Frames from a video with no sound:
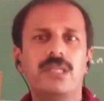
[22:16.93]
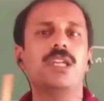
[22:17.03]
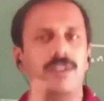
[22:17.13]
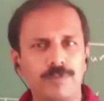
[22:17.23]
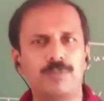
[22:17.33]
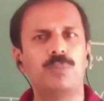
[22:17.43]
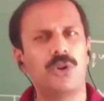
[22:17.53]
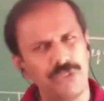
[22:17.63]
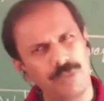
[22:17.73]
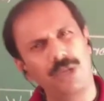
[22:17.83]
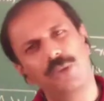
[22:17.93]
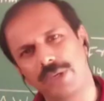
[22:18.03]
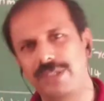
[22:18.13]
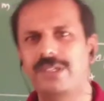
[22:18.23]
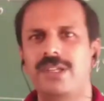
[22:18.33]
If possible, do
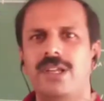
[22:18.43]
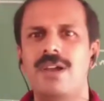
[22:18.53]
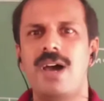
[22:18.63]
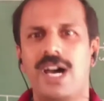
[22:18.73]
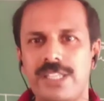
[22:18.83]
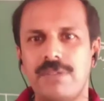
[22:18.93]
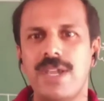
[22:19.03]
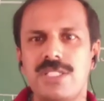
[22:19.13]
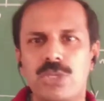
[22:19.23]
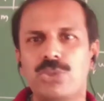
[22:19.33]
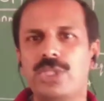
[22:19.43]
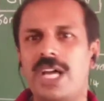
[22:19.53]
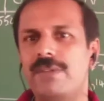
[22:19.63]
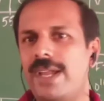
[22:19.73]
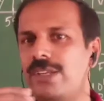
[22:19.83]
it. Otherwise you should
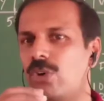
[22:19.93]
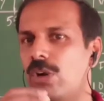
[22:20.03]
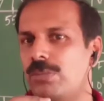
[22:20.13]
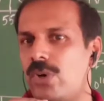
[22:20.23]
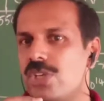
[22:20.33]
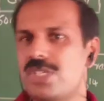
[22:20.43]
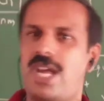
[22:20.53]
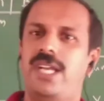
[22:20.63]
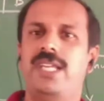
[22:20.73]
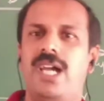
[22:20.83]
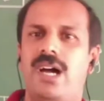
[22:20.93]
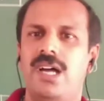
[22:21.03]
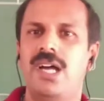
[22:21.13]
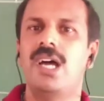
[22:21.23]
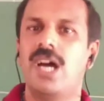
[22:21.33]
have an almost
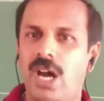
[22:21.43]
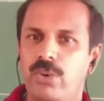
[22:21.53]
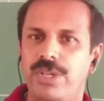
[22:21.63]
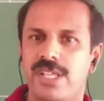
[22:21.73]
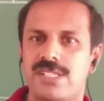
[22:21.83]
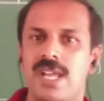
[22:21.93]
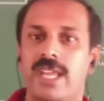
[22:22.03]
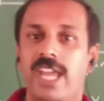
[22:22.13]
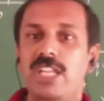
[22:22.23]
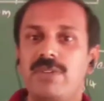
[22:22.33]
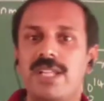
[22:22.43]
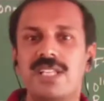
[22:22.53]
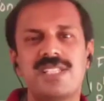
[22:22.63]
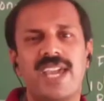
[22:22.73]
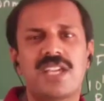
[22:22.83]
idea how it is. Anyway,
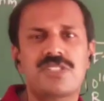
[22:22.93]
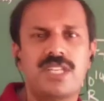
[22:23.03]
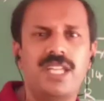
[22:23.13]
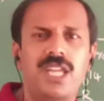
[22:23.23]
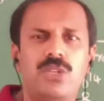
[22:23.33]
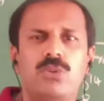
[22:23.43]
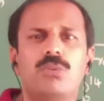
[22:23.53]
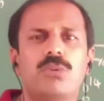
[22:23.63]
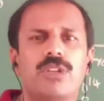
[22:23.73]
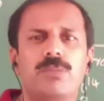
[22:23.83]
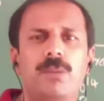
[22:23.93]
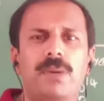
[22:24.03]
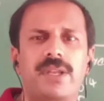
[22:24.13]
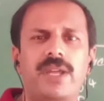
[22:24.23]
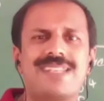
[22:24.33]
this X-ray you
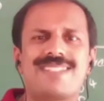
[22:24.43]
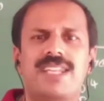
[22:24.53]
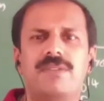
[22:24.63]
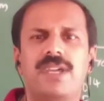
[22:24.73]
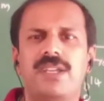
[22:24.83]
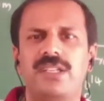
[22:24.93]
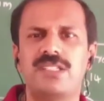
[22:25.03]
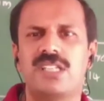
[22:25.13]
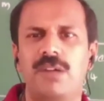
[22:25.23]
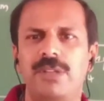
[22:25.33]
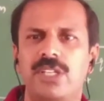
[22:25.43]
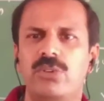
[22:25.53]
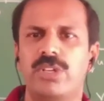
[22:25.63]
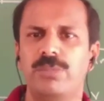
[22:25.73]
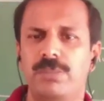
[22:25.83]
remember. X-ray, where it is coming
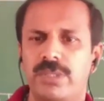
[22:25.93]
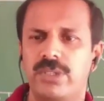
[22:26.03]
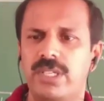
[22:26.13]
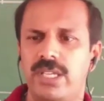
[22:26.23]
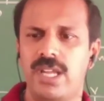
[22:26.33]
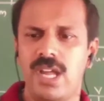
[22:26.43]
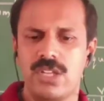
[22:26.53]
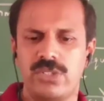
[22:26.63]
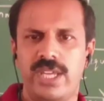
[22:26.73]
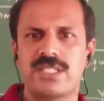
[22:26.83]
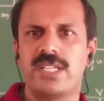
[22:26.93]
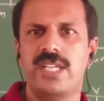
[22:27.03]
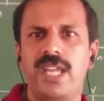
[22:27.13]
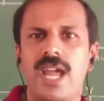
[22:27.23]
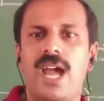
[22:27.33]
you remember. Okay, so
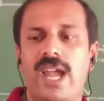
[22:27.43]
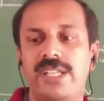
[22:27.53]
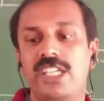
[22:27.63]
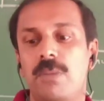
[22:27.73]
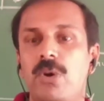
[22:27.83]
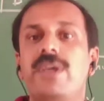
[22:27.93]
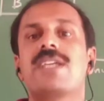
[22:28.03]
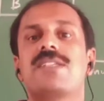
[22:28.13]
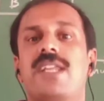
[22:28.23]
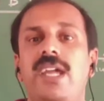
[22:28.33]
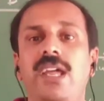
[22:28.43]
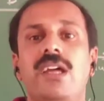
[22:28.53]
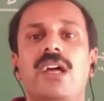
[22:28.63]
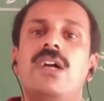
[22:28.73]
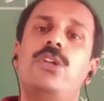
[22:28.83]
X-ray, and above
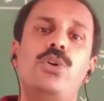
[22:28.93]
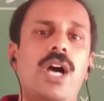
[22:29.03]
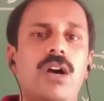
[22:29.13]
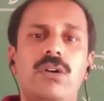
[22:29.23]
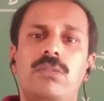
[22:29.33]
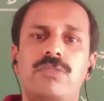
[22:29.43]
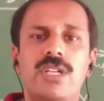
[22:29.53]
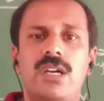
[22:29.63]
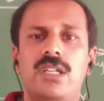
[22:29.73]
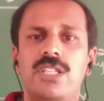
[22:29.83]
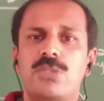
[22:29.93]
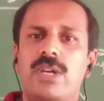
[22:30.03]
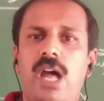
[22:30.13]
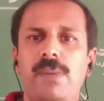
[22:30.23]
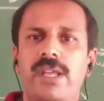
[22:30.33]
X-ray you have this
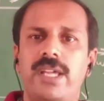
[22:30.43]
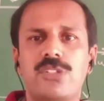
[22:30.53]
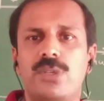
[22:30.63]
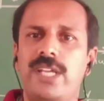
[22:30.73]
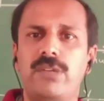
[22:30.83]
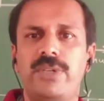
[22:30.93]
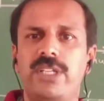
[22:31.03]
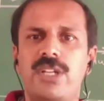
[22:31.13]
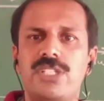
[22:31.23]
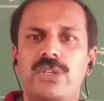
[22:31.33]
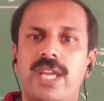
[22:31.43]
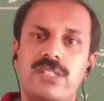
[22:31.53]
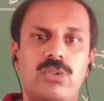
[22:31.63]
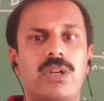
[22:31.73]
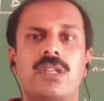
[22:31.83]
gamma ray. So that frequency you
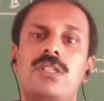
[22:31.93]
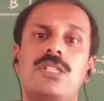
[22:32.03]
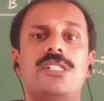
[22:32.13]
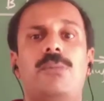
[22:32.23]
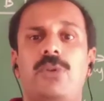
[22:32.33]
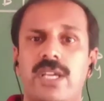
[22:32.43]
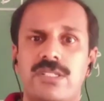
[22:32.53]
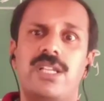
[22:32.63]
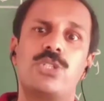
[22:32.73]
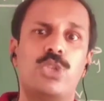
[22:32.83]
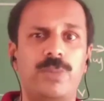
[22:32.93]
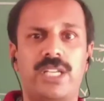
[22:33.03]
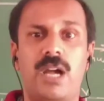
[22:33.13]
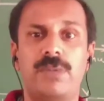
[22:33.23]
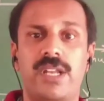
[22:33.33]
can say, okay, this is above X-ray, should be
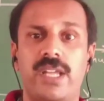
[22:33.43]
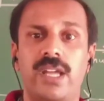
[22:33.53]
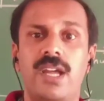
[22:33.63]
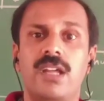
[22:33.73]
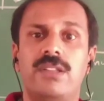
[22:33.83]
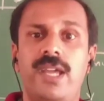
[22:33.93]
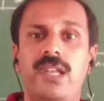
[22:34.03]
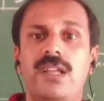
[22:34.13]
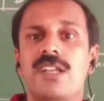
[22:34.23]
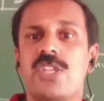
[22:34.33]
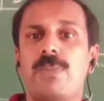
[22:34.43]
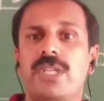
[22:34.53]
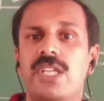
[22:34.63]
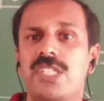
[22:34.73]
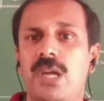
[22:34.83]
gamma ray. Then
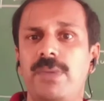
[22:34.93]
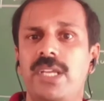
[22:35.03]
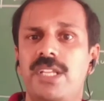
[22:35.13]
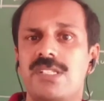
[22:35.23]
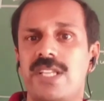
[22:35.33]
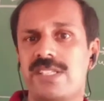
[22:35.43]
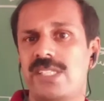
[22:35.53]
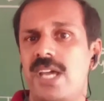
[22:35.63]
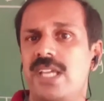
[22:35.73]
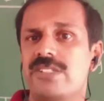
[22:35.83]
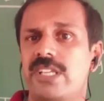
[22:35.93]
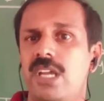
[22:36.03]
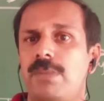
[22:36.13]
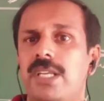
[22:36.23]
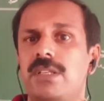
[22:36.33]
something is coming, it is less than
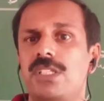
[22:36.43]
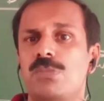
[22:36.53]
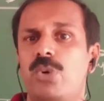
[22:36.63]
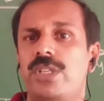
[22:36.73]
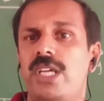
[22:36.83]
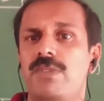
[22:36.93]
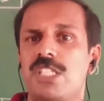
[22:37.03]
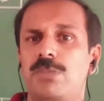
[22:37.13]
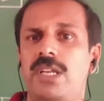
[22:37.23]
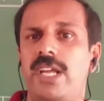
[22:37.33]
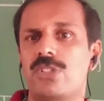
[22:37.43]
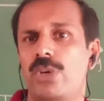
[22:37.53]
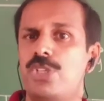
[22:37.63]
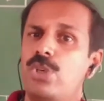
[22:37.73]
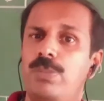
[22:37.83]
X-ray, but it is more than visible light, so
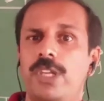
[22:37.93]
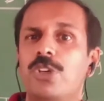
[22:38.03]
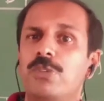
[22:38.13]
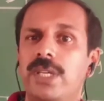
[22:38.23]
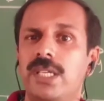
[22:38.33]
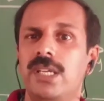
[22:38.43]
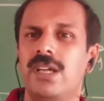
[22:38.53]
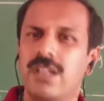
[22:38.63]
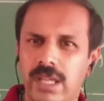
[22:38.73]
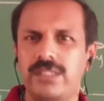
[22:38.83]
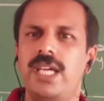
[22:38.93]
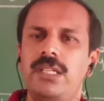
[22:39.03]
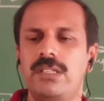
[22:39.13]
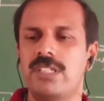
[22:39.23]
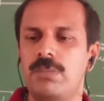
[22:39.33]
it should be UV. Like
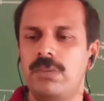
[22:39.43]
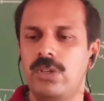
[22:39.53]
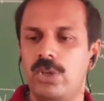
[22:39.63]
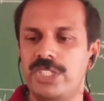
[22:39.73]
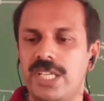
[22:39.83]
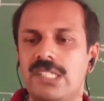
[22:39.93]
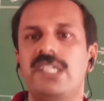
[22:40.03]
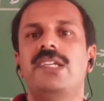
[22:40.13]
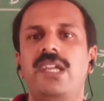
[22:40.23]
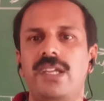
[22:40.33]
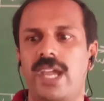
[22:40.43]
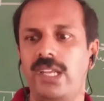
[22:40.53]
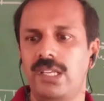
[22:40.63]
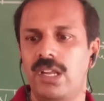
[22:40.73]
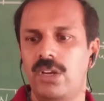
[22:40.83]
that, some logical thinking
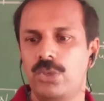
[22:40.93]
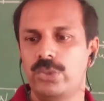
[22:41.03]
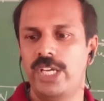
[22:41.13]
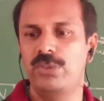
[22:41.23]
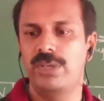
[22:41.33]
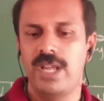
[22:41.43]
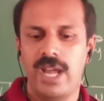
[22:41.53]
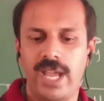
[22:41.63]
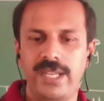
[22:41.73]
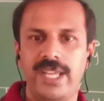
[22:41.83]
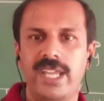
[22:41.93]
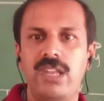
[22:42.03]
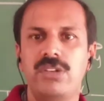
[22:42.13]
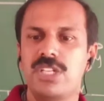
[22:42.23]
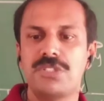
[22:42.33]
can do that one. And
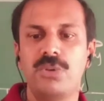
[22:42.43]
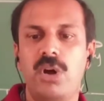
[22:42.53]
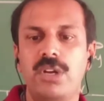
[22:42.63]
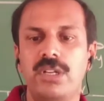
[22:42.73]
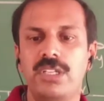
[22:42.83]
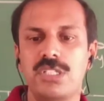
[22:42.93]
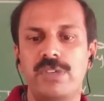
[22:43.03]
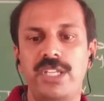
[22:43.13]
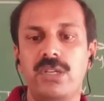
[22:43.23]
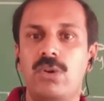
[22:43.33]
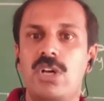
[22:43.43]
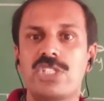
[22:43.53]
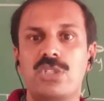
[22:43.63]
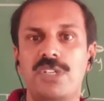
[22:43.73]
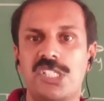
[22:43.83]
again, it is not, it is very
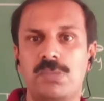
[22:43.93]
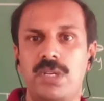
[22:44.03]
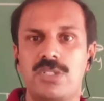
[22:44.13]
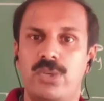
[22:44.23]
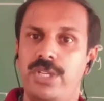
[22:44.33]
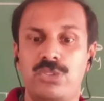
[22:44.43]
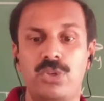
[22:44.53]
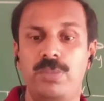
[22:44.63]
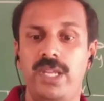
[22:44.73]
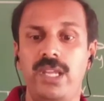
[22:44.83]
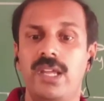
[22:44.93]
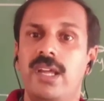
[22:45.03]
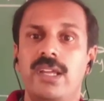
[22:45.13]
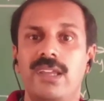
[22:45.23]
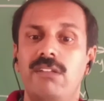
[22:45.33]
close to visible, so it should
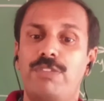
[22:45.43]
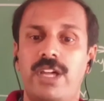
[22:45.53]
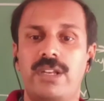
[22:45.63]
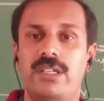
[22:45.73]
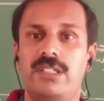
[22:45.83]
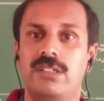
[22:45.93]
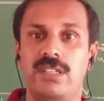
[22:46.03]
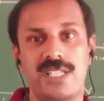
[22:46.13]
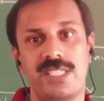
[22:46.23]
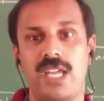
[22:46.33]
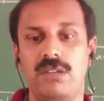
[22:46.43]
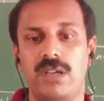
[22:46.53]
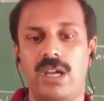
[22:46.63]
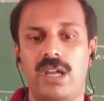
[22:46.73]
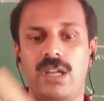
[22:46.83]
be infrared, less
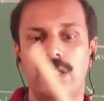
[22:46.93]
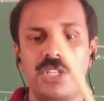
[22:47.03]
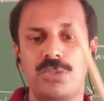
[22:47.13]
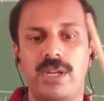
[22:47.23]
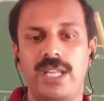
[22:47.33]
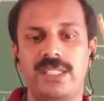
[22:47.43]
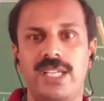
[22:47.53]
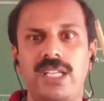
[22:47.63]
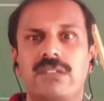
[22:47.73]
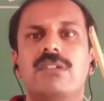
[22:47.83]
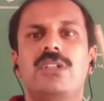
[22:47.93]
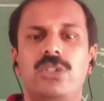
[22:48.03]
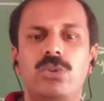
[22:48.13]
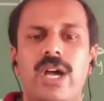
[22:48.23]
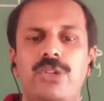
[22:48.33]
than this one, like that.
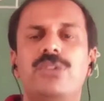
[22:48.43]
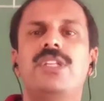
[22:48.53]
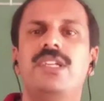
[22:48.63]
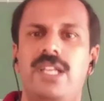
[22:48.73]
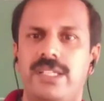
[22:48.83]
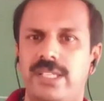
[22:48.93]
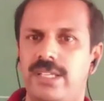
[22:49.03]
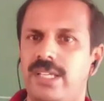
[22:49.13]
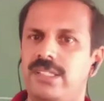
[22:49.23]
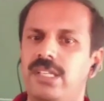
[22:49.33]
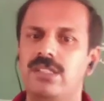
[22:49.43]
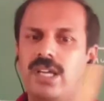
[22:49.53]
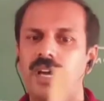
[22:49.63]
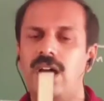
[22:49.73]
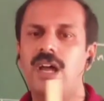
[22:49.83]
You have to think like that. I think
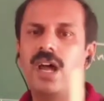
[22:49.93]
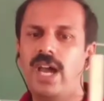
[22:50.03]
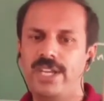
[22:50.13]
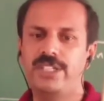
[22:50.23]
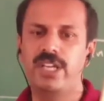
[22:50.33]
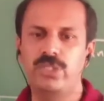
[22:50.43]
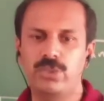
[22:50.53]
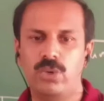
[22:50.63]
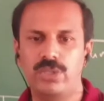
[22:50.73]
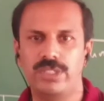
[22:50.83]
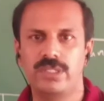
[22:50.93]
the idea you got.